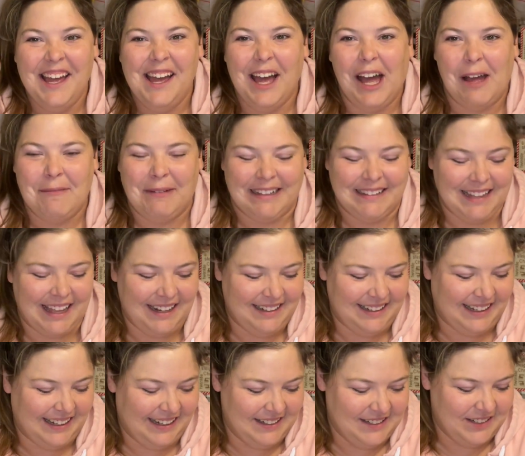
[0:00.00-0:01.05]
I'm excited to
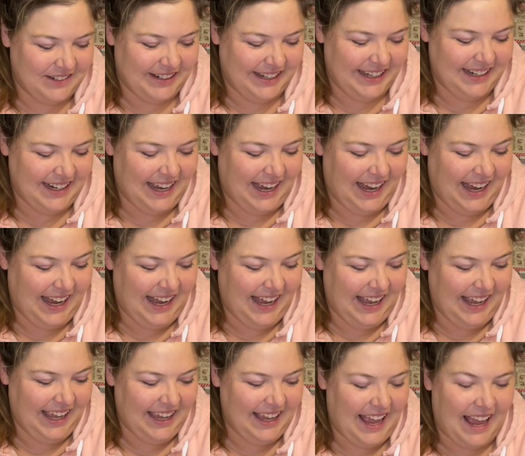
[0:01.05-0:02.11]
get into it.
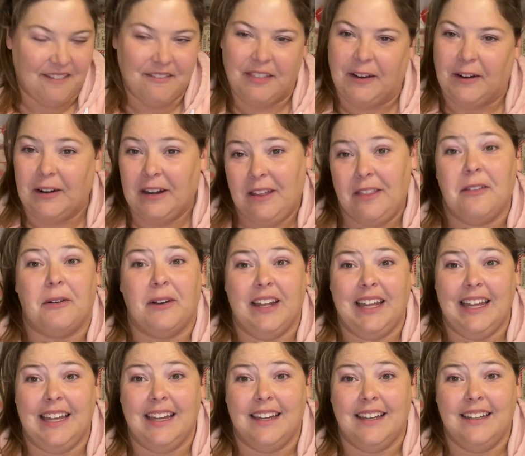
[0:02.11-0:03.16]
I have
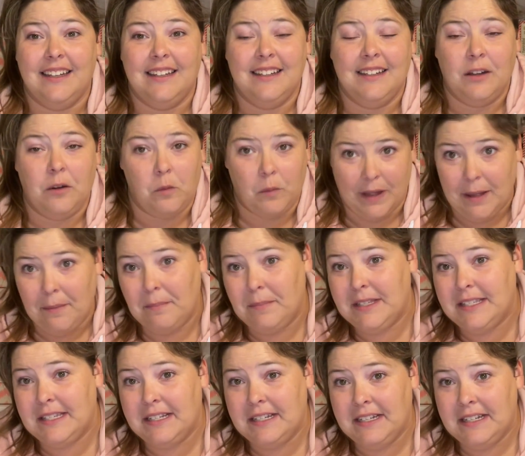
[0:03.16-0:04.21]
33
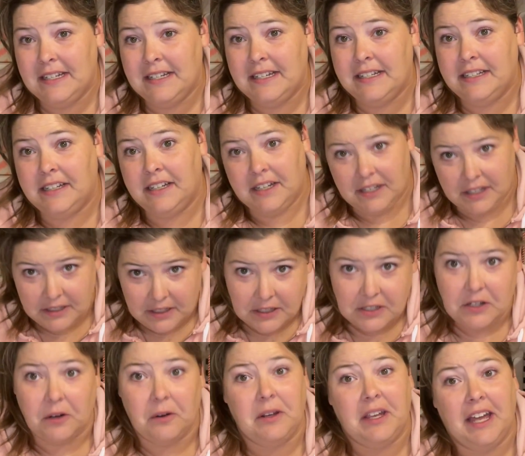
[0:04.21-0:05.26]
whips to show
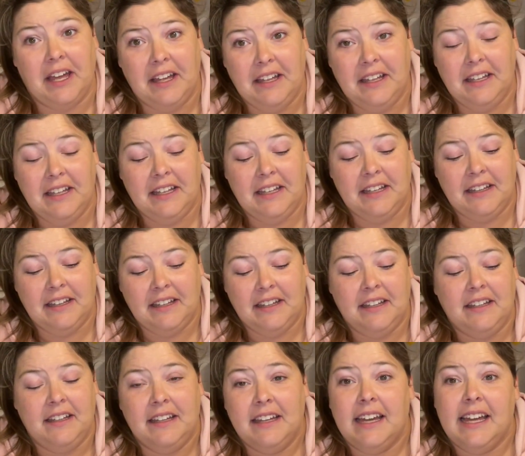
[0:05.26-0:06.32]
you.
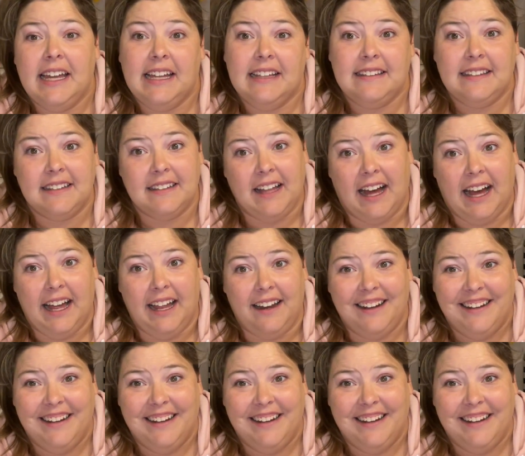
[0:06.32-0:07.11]
It's a lot.